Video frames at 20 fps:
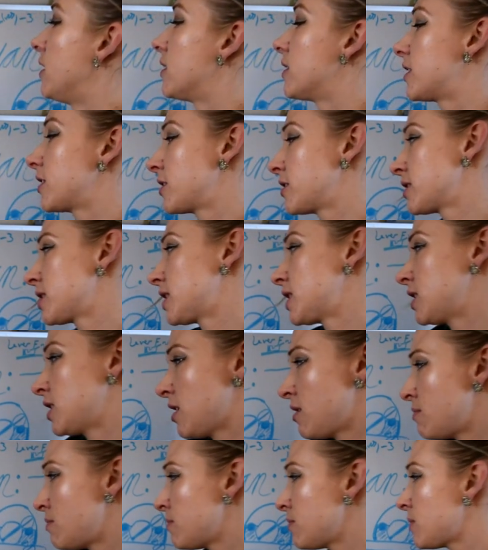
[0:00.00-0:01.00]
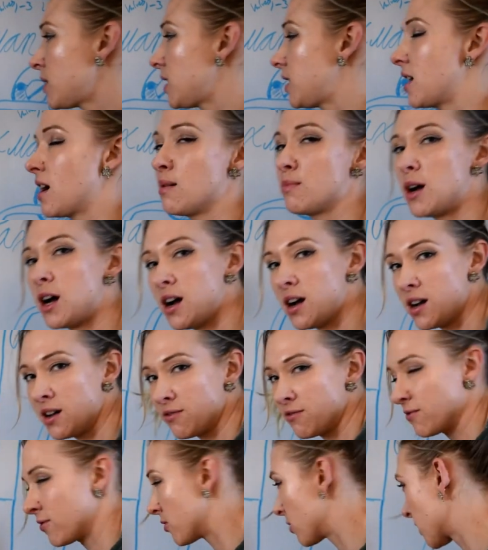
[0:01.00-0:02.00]
There's some Yamaha
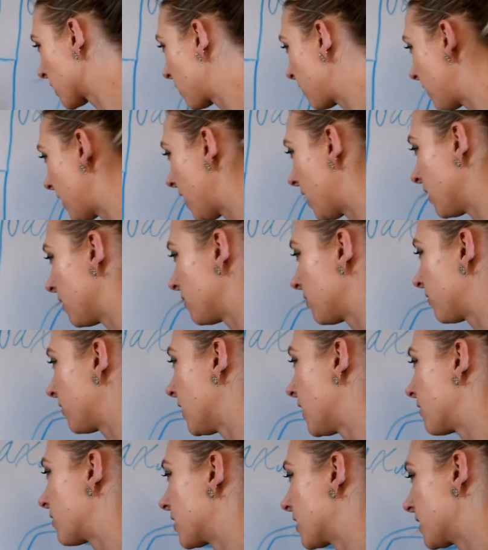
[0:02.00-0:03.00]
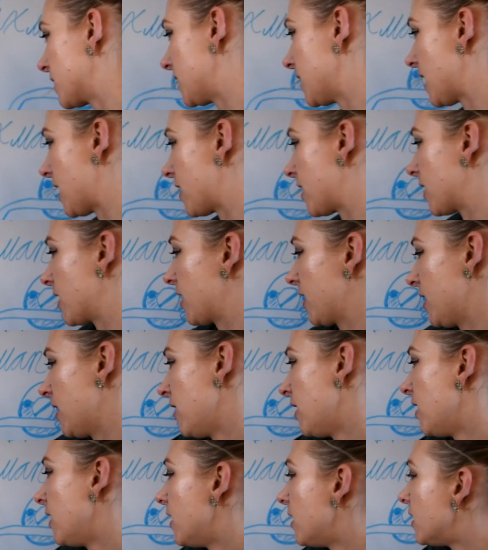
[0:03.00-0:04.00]
fourth valve levers that are,
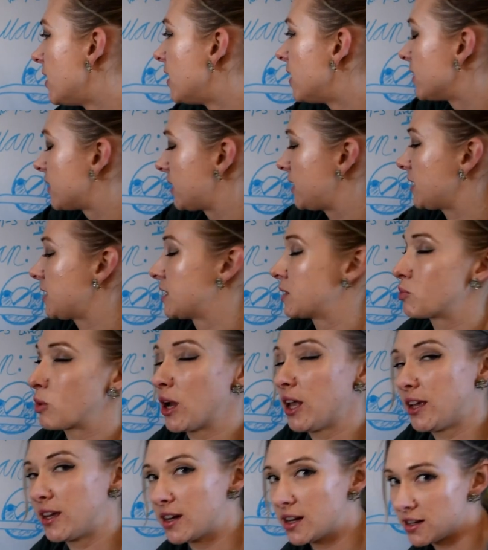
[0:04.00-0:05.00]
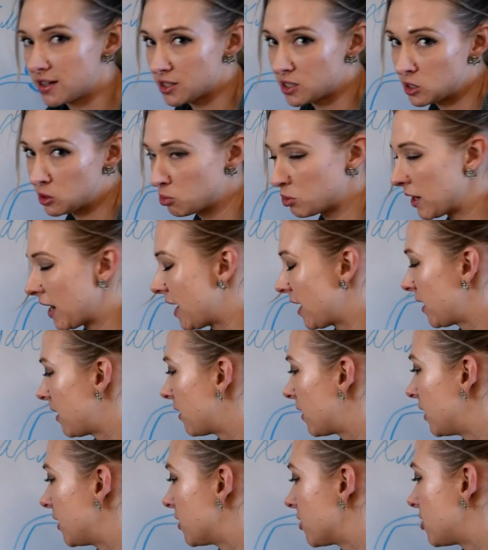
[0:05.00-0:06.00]
this is probably not a super
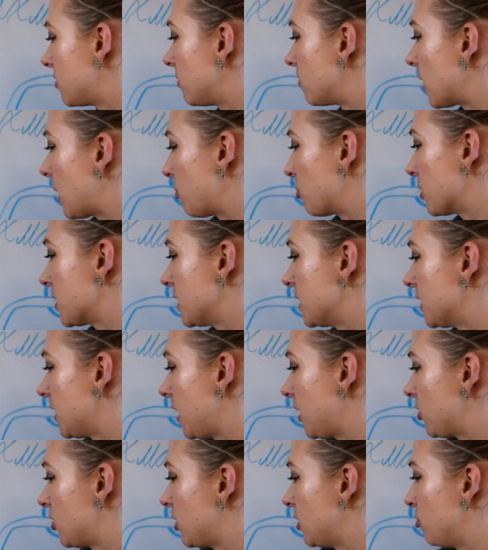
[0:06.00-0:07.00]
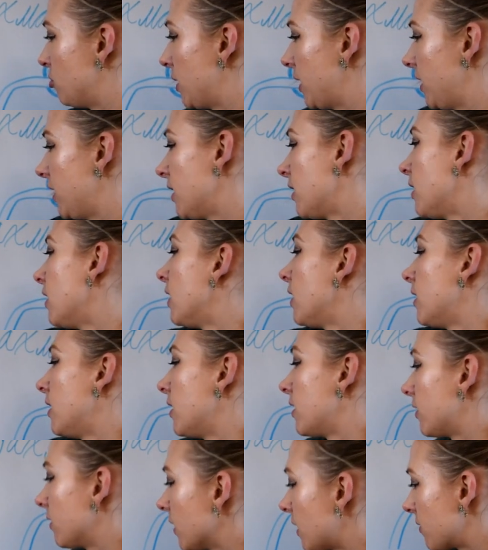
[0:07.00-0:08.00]
accurate representation, but
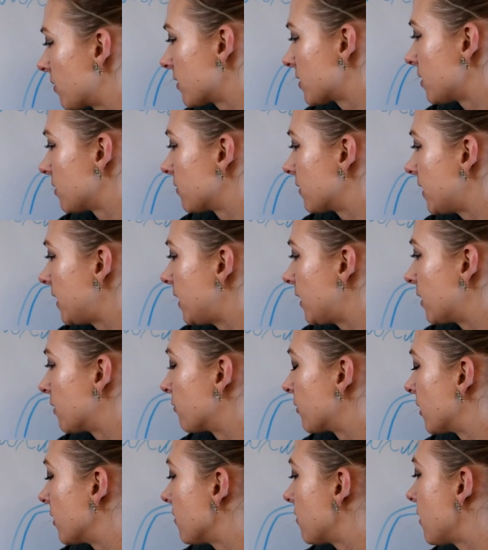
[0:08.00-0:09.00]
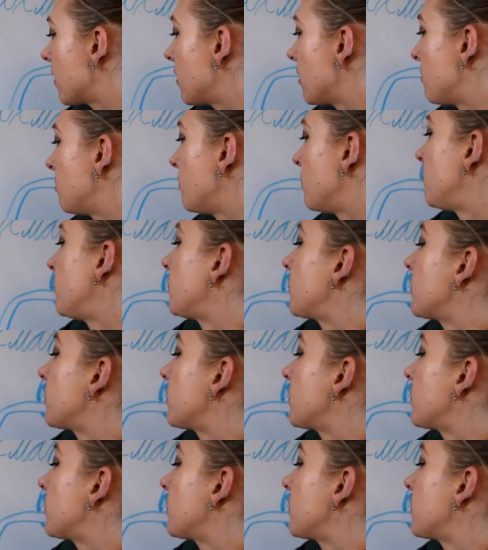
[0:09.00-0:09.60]
levers over here for your thumb,